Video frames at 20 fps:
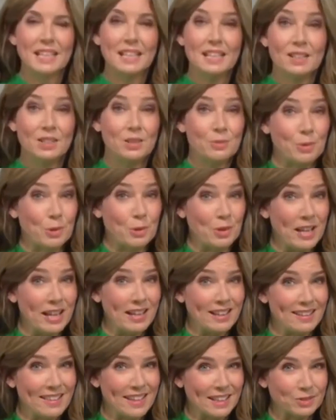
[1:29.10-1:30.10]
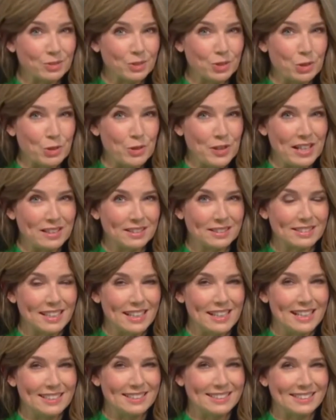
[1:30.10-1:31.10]
Good morning. Thanks for joining us.
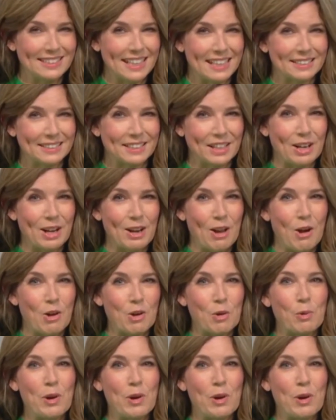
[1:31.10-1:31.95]
It is 6 o'clock.